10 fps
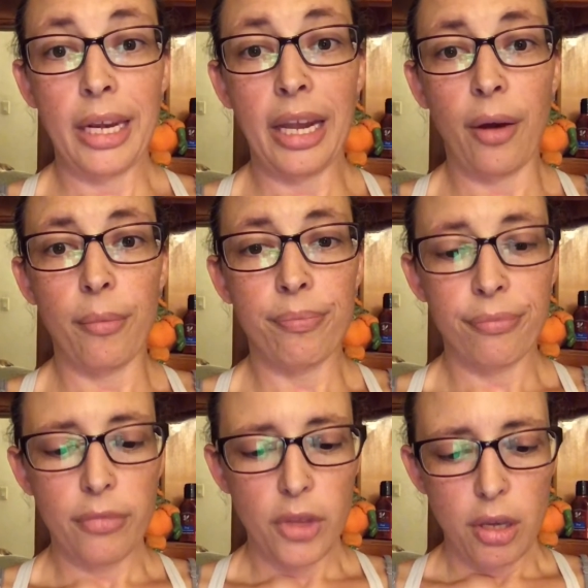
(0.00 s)
Anyhow.
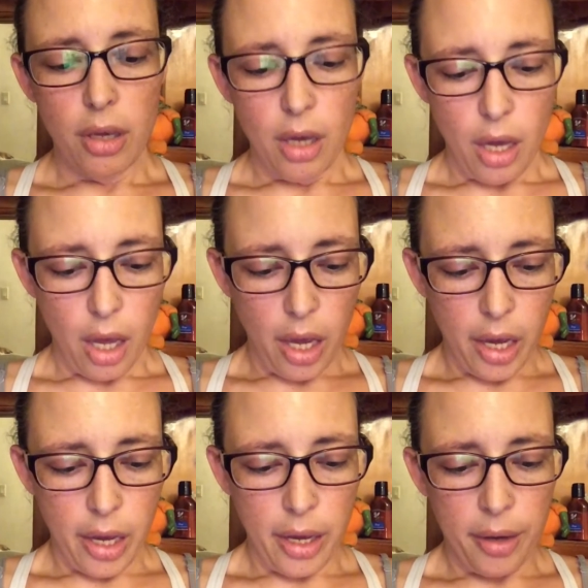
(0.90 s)

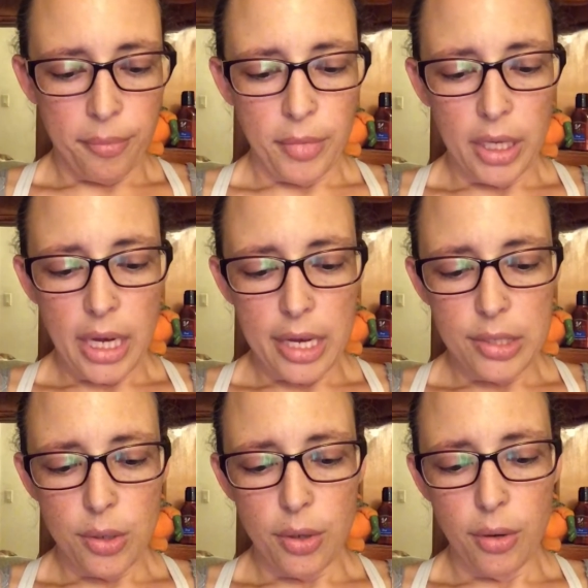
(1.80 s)
Yeah,
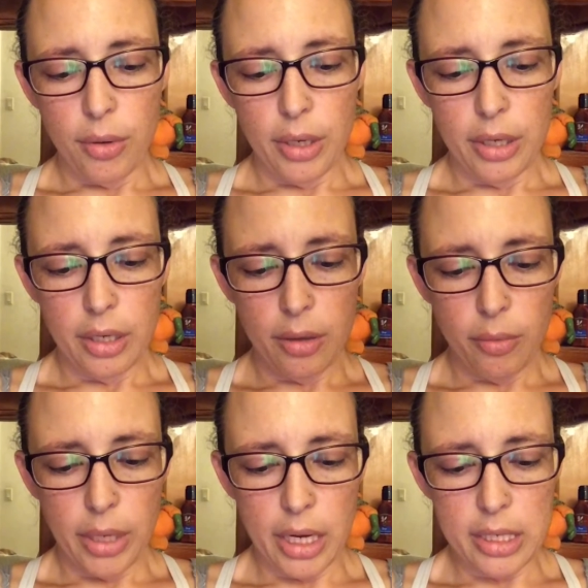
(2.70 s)
so
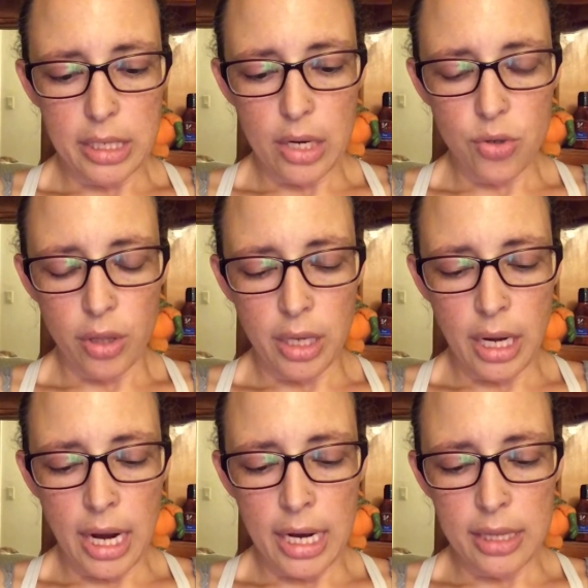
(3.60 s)
we get a schedule of the
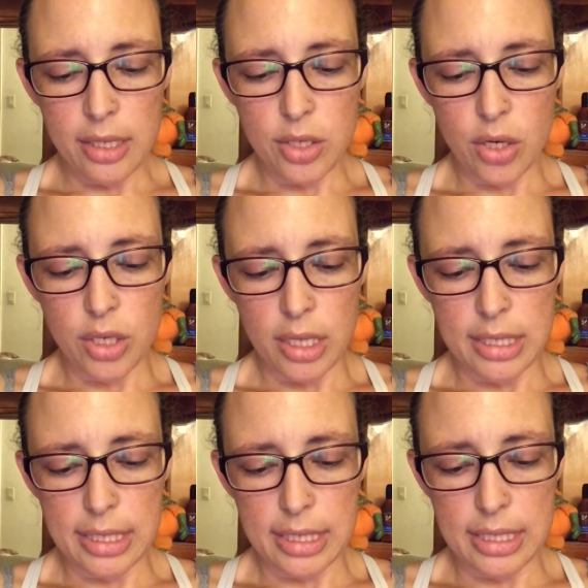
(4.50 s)
9th, starts on
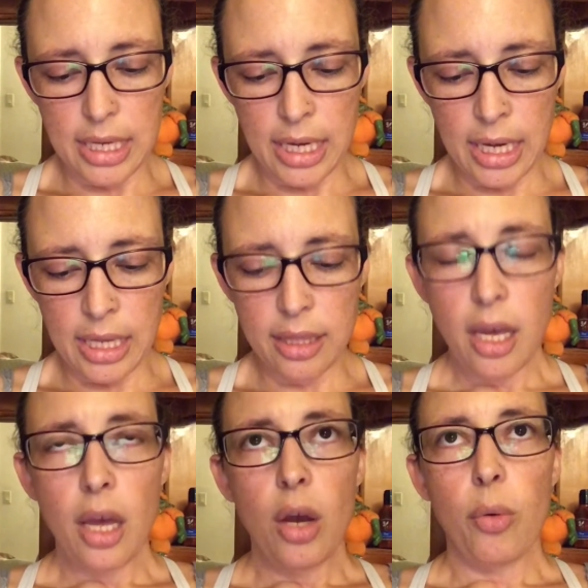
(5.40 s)
16th.
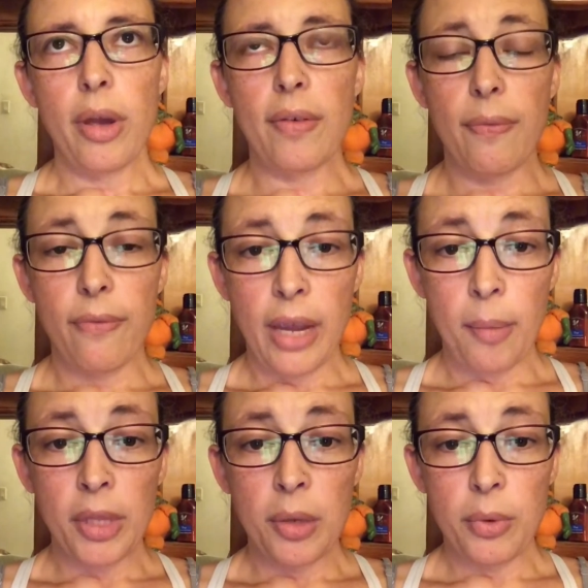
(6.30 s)
We have a
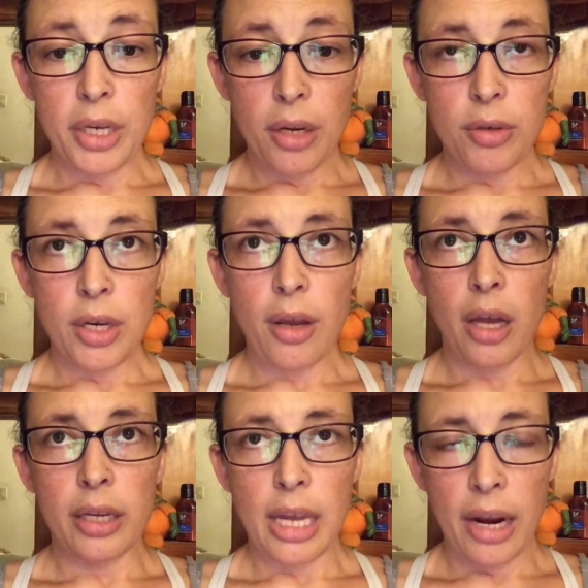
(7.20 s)
family reunion
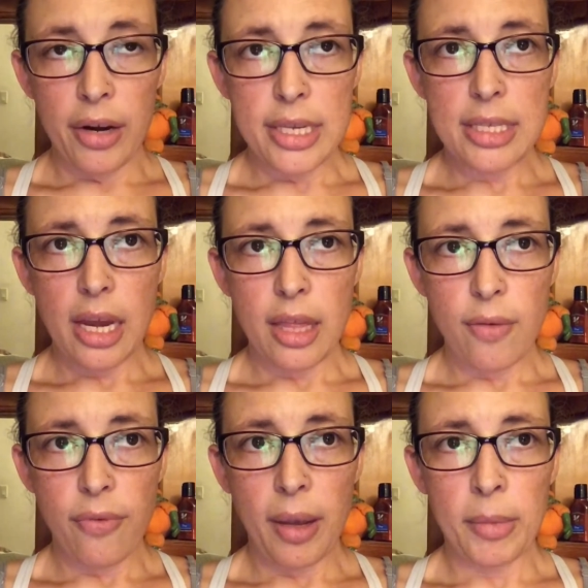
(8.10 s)
on Gary's side of the
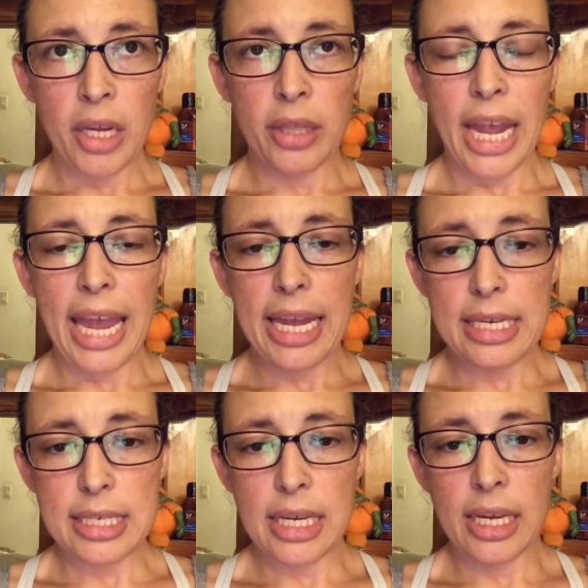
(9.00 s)
family on the
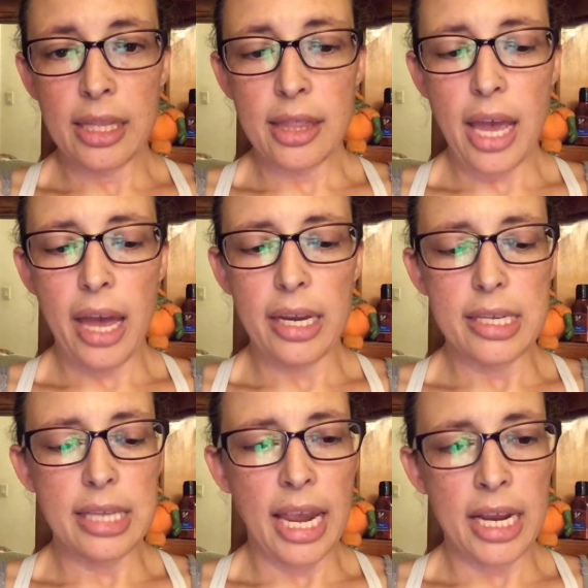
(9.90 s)
18th at
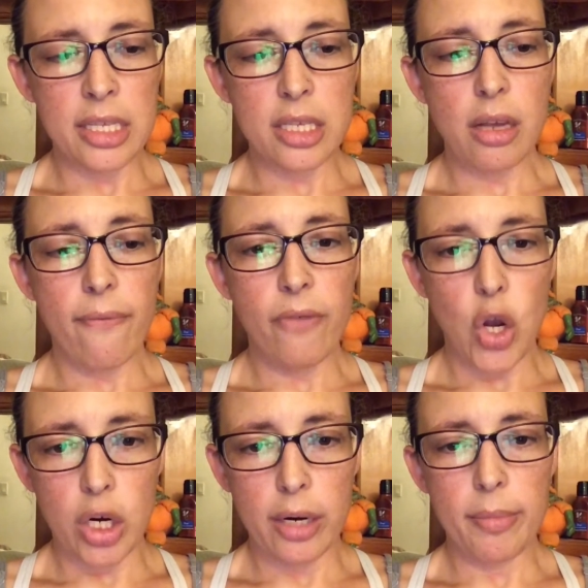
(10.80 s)
his aunt's
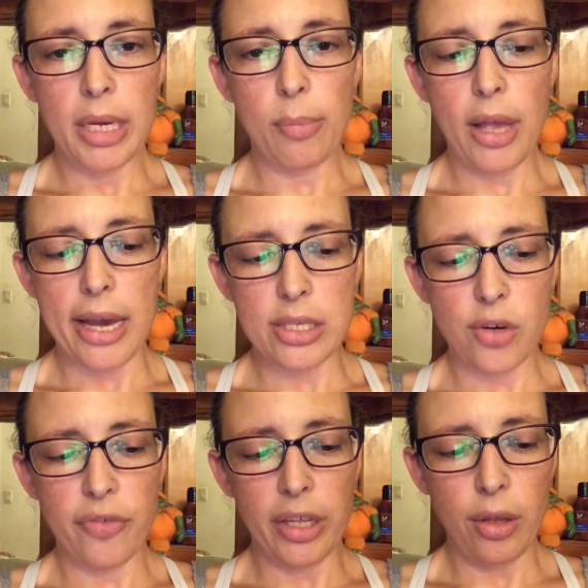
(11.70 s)
farm in
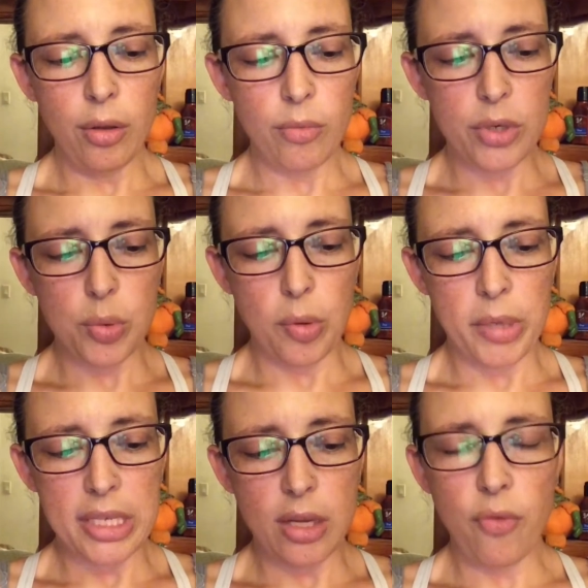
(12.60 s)
Placerville, which will
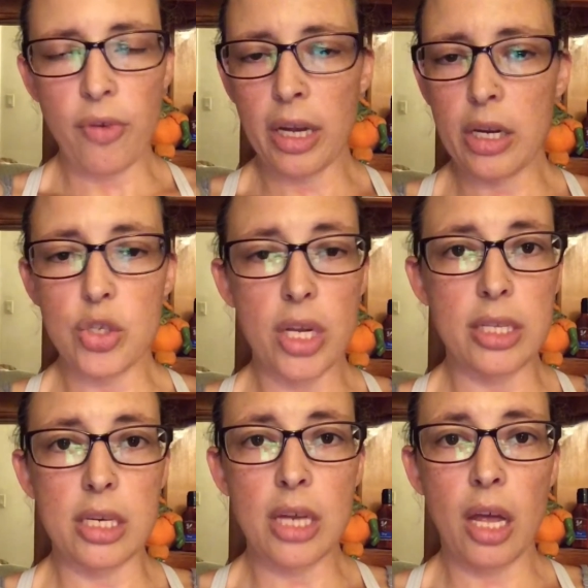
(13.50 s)
be so fun because she has
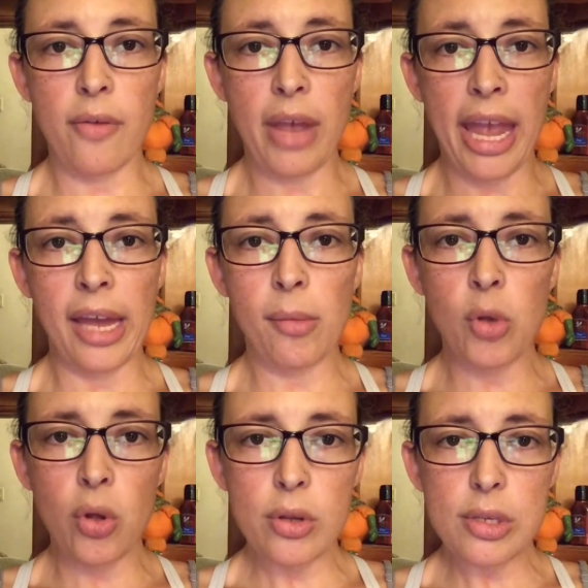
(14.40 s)
a ton of
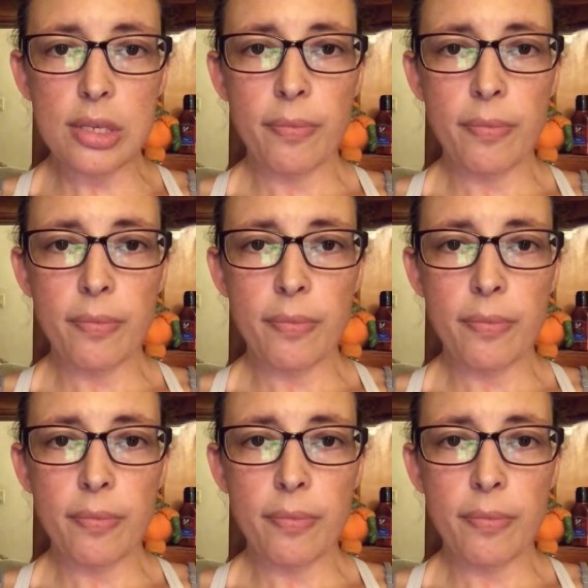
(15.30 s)
animals.